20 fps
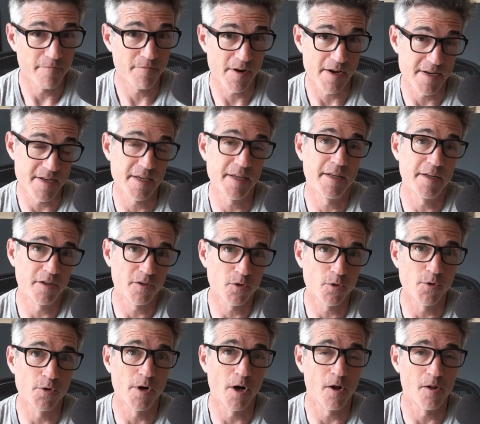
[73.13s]
I did
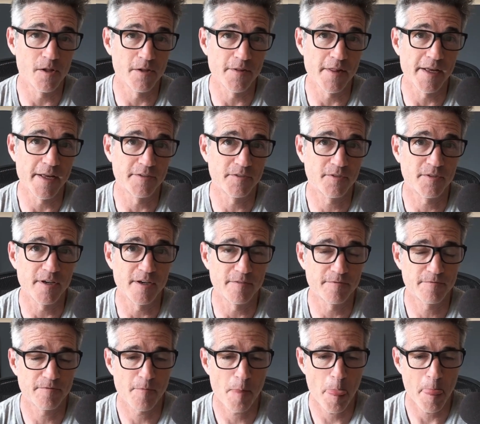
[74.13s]
include all of that
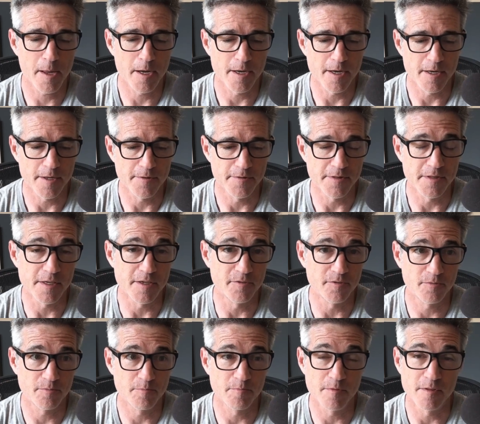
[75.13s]
stuff,
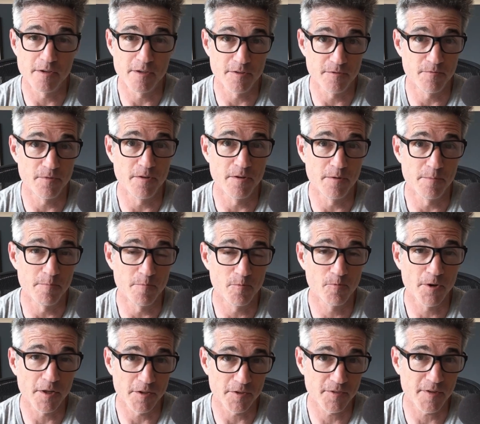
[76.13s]
the
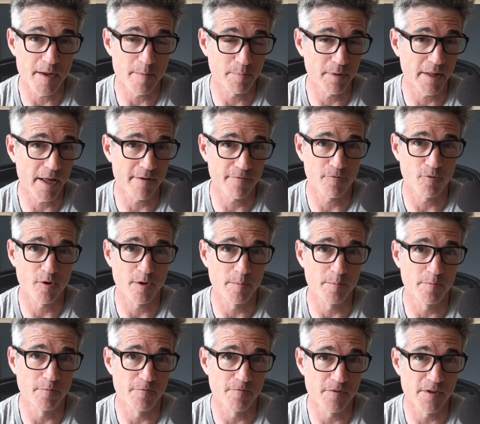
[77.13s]
real estate
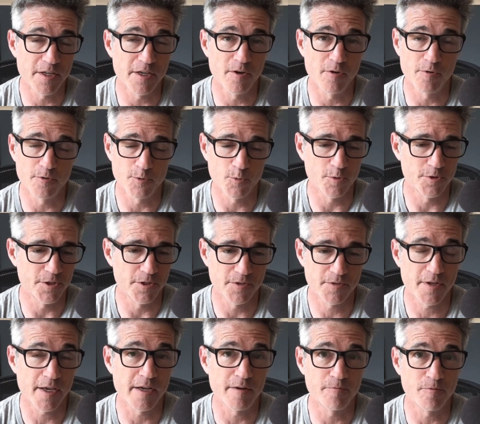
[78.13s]
platform videos would just
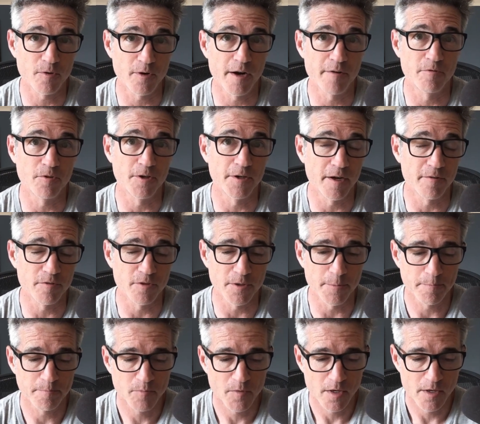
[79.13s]
take forever and
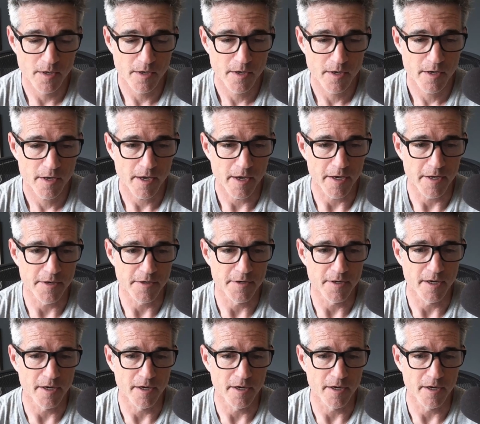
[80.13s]
ever, and